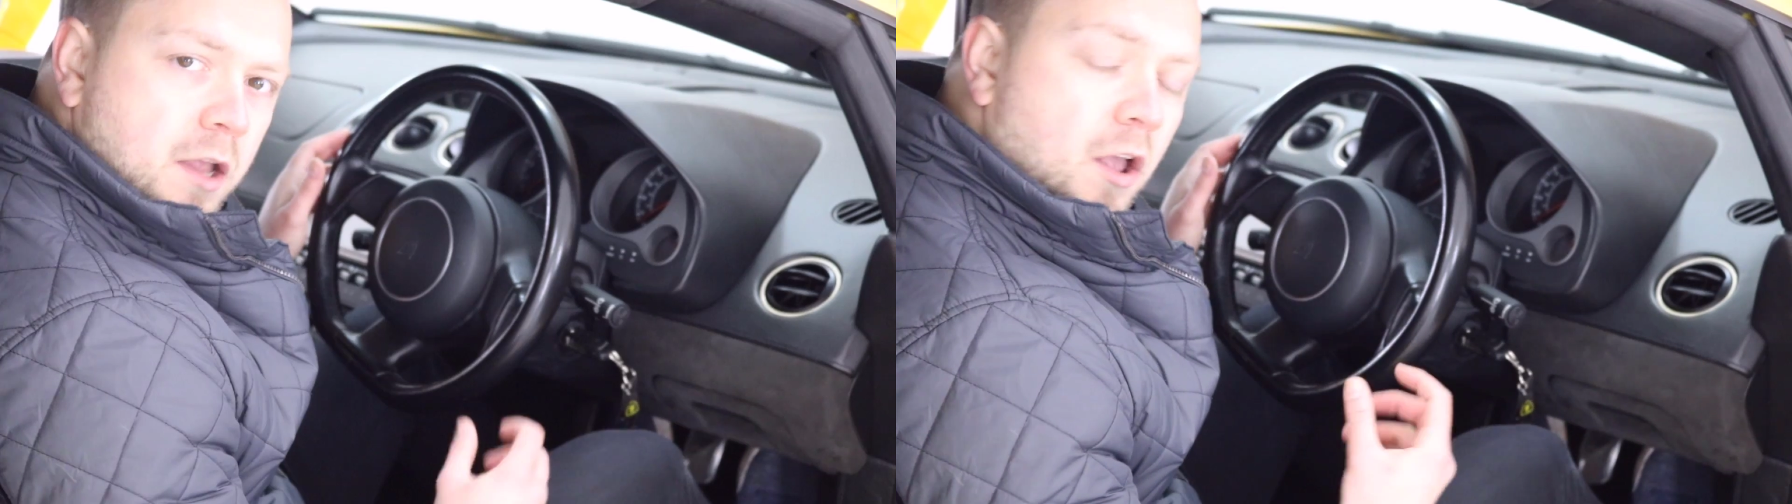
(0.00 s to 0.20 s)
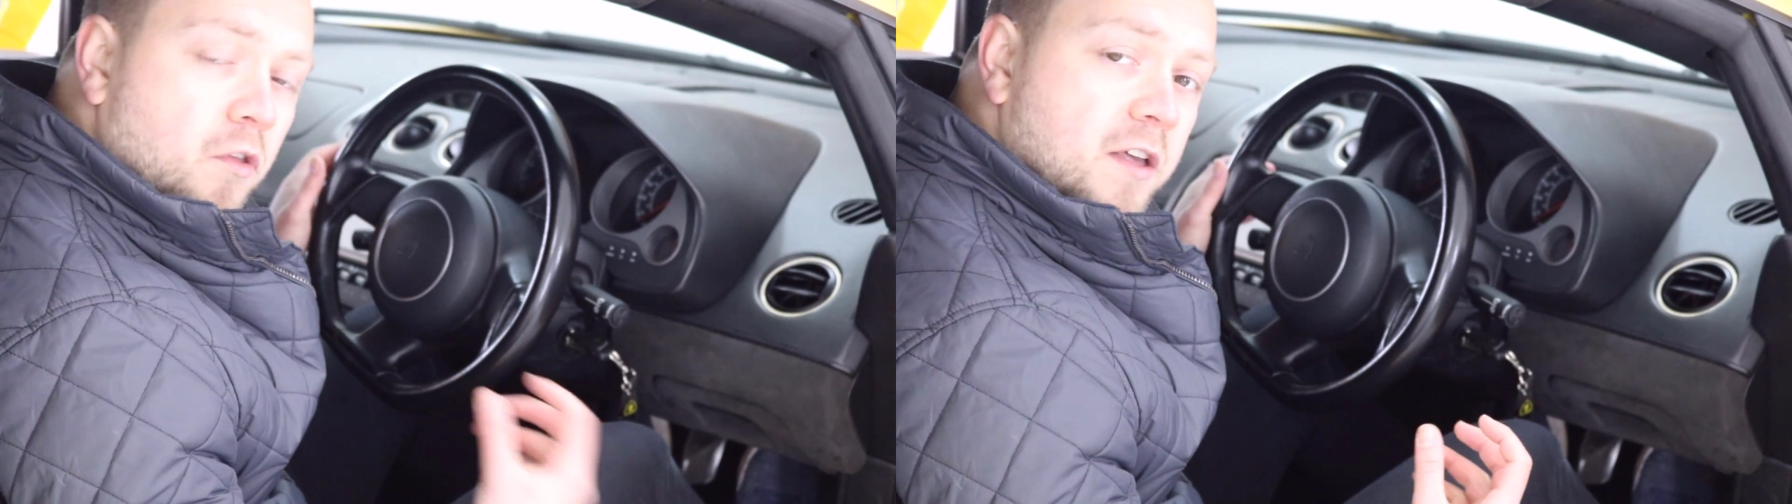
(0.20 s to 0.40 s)

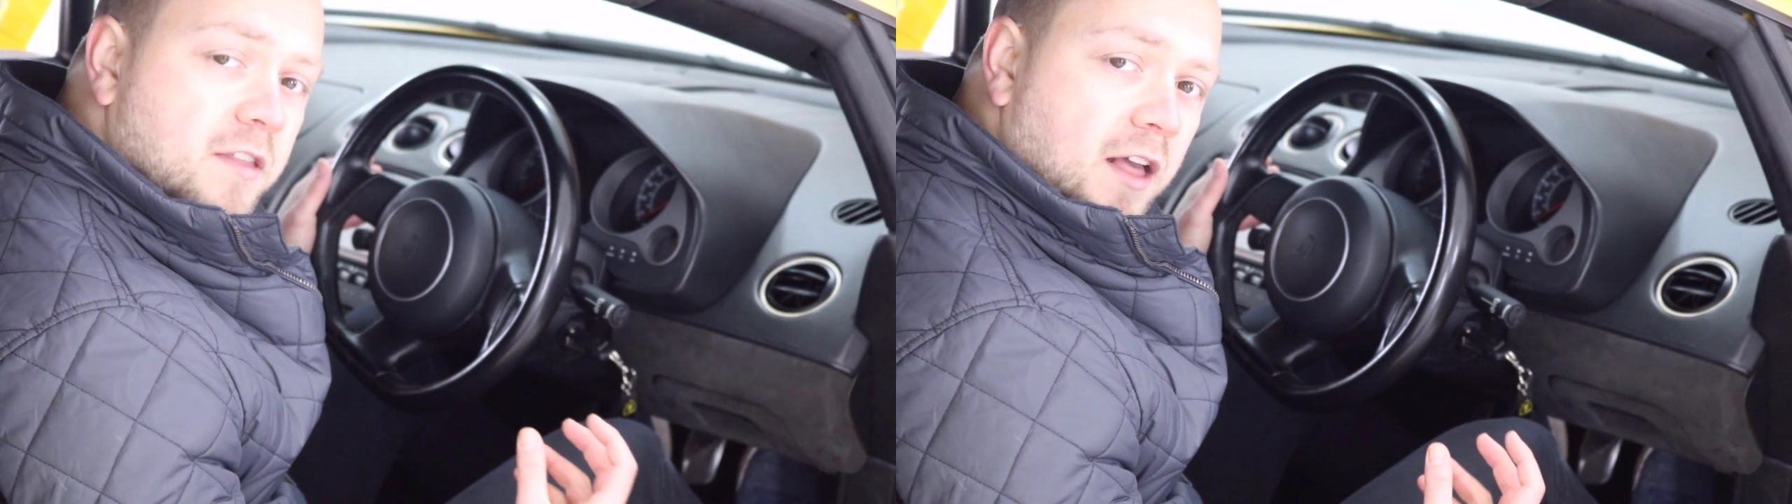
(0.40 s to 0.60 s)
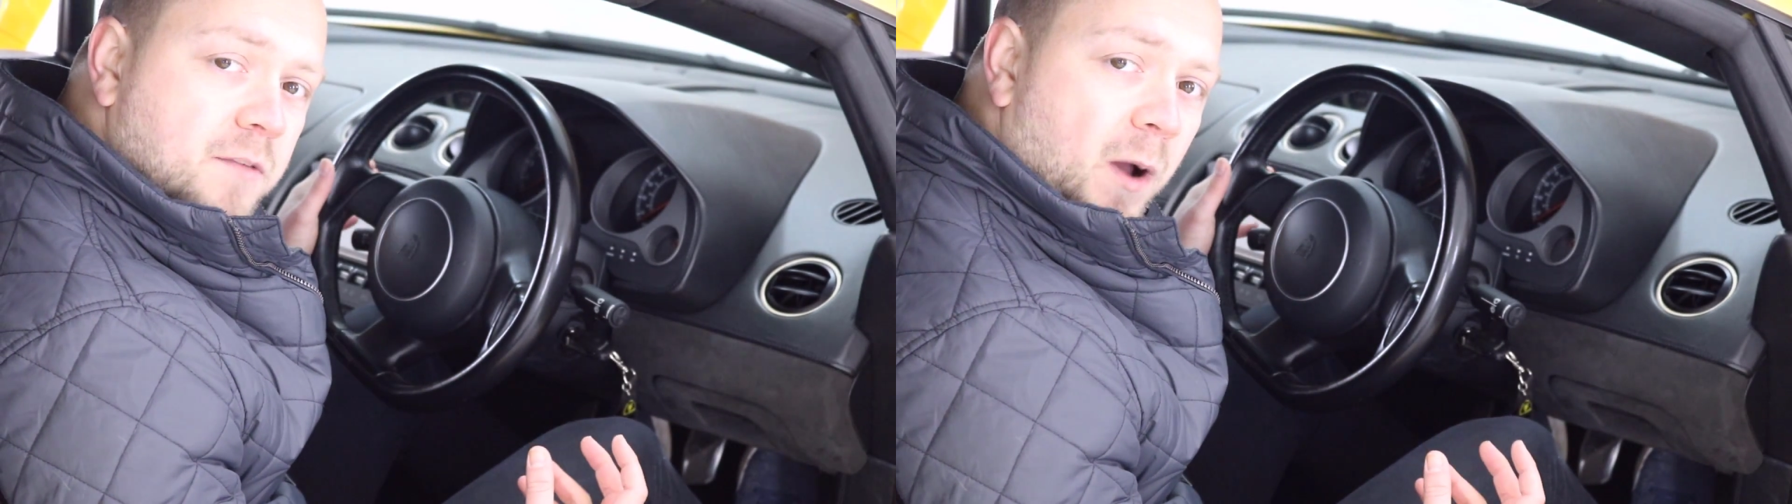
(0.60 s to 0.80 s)
Now, this
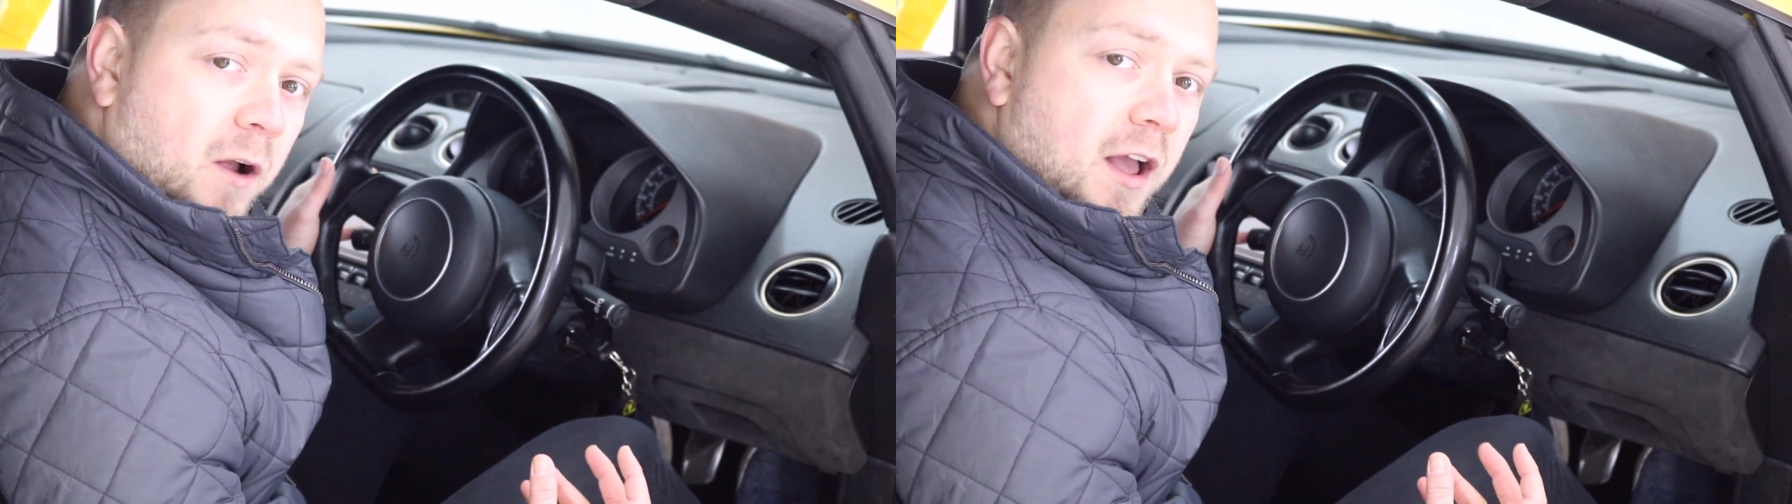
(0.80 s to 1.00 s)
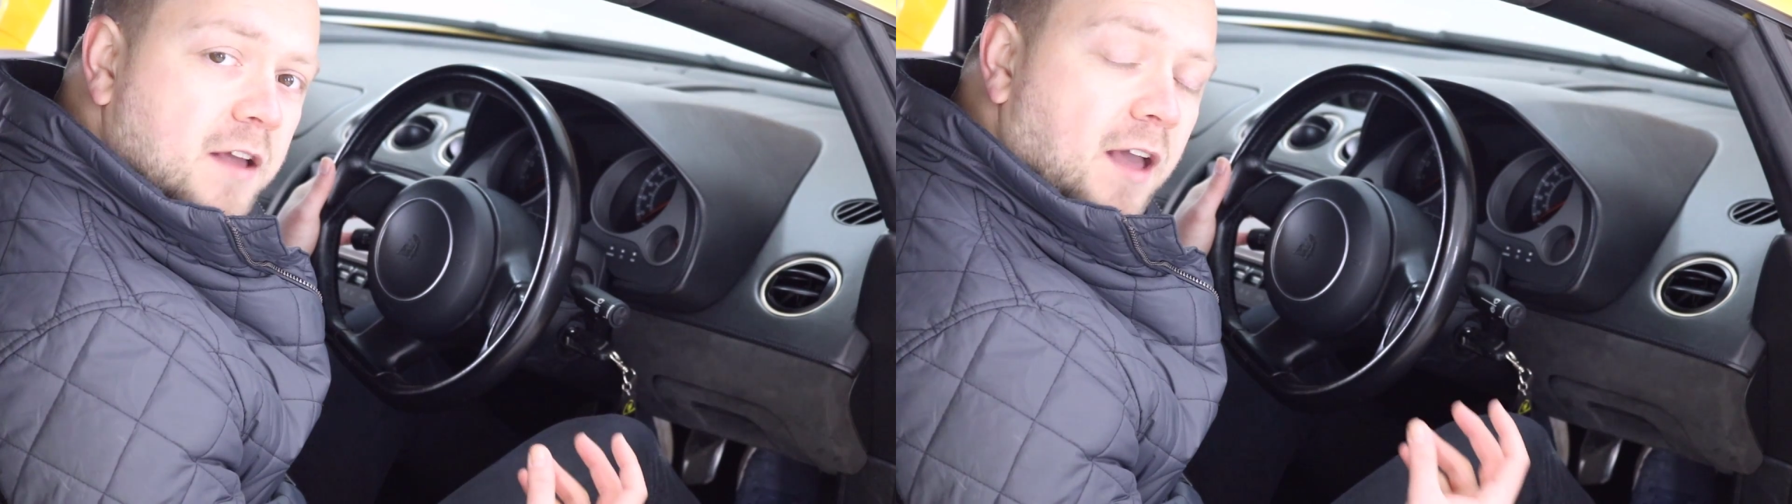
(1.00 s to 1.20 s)
next part,
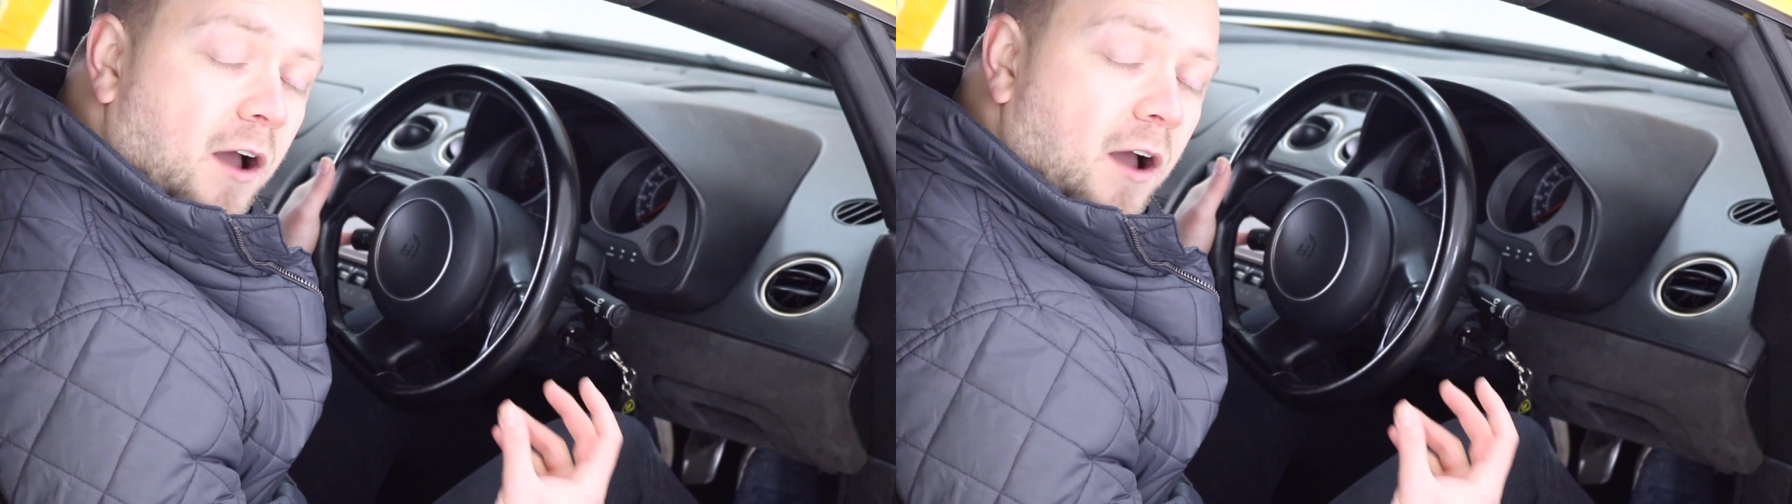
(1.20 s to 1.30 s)
guys,